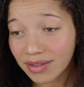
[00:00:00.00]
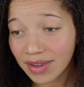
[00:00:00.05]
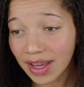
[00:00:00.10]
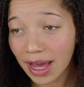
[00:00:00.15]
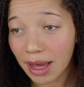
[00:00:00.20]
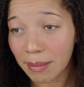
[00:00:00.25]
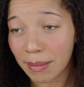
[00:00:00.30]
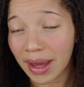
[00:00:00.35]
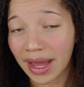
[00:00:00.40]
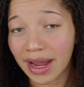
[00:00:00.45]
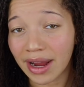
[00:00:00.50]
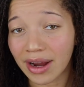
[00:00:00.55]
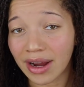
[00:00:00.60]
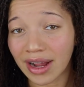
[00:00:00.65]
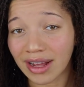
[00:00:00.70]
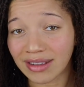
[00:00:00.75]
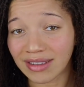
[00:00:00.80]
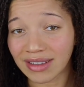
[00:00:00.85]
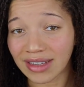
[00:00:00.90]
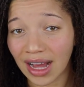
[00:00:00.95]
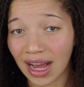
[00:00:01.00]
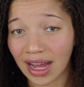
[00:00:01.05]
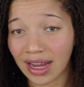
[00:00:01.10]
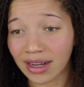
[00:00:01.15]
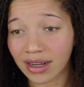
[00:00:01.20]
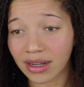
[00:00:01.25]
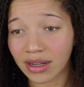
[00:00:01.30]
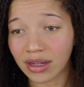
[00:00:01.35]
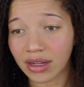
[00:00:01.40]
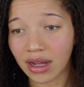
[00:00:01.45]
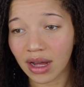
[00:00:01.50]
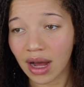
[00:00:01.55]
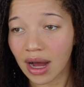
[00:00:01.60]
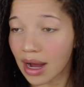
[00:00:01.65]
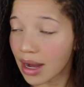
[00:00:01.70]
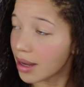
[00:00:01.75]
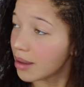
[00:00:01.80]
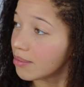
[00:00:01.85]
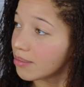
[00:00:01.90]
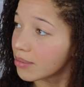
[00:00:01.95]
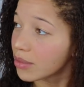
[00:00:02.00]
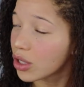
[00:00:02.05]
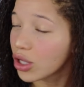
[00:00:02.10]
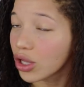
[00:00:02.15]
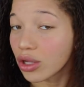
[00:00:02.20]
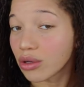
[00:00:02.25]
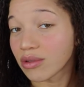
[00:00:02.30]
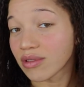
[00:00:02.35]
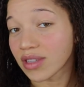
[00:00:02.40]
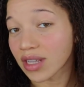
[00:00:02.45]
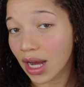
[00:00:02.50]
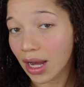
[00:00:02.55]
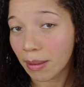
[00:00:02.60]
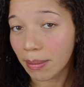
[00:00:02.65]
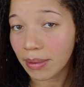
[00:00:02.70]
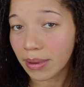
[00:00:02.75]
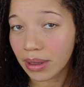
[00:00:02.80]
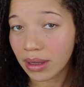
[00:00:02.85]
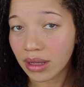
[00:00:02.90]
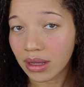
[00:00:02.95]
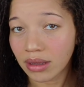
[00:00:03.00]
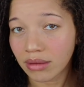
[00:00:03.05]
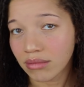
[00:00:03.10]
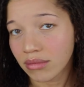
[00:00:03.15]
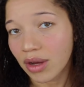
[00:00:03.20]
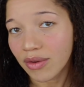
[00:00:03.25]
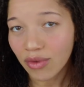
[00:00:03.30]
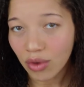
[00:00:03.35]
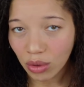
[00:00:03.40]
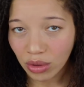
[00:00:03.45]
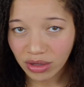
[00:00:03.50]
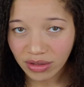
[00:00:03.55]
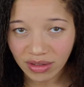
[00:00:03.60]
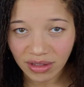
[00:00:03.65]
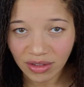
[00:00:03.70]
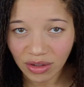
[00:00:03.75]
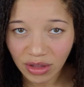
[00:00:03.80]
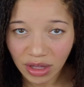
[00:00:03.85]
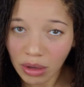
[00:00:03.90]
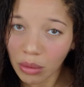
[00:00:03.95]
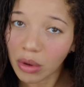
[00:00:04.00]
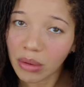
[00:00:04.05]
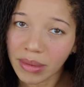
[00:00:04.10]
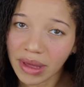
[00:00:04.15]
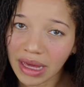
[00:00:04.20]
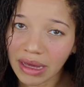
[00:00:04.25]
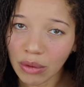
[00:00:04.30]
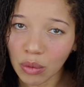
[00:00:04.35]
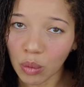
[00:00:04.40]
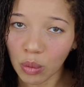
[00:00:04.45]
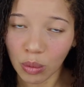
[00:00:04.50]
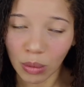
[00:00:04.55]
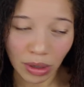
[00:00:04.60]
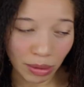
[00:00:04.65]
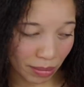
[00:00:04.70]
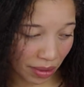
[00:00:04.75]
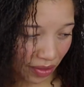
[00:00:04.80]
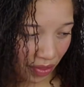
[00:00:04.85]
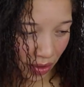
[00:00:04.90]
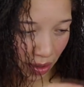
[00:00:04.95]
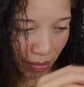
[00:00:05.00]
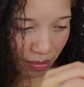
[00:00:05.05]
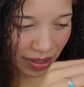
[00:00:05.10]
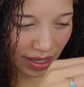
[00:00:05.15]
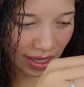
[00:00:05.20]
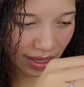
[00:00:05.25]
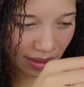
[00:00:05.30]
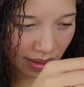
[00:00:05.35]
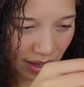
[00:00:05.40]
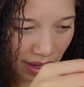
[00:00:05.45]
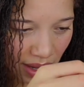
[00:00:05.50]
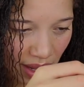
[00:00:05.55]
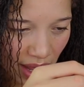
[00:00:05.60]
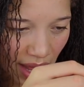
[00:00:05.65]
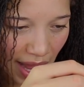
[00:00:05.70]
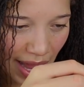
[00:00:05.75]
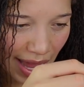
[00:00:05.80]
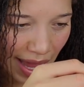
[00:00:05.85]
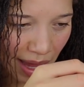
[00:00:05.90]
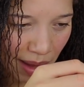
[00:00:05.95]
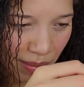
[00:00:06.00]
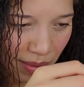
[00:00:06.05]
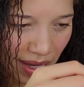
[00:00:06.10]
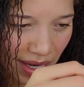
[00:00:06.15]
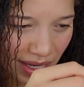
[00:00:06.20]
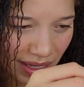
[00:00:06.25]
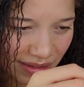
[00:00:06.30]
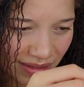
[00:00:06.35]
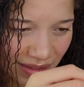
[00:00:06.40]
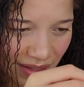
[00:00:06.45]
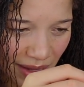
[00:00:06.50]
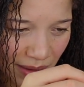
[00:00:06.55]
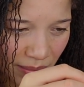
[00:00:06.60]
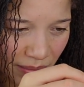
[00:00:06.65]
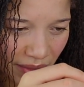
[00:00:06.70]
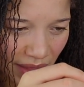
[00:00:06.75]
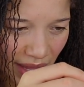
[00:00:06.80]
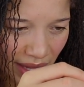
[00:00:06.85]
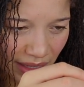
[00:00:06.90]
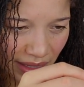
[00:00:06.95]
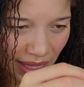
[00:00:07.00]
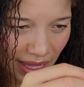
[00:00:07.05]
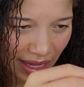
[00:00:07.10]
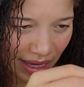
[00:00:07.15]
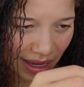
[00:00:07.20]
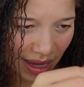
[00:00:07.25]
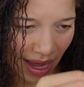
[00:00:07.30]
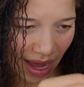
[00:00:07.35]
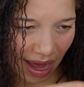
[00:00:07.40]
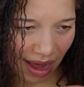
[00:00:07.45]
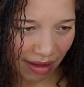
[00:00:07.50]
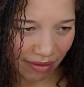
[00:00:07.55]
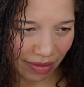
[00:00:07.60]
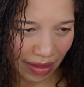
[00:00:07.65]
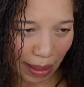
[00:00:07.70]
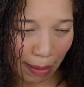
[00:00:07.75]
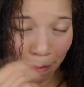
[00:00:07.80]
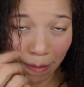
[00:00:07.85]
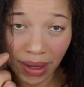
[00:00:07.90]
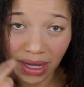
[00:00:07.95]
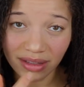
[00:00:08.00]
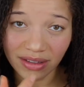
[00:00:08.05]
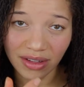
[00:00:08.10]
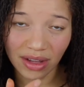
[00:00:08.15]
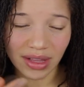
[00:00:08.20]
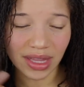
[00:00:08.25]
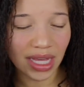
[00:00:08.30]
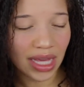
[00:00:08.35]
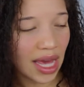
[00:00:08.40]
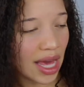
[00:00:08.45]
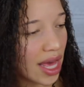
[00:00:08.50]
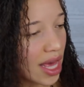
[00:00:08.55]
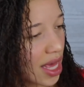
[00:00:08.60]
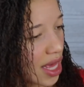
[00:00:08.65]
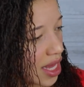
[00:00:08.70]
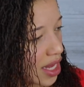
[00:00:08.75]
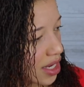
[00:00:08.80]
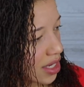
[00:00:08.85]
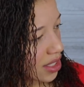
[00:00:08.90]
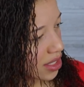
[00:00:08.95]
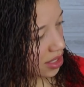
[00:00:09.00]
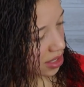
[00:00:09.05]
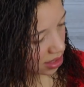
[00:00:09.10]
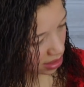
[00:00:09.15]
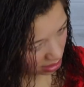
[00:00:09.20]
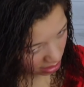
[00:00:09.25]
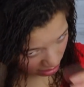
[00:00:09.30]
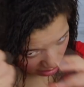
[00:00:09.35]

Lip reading: of yet, my hair has not closed up. Of course, it's only a 1 month update. I am getting some that have buds on the end.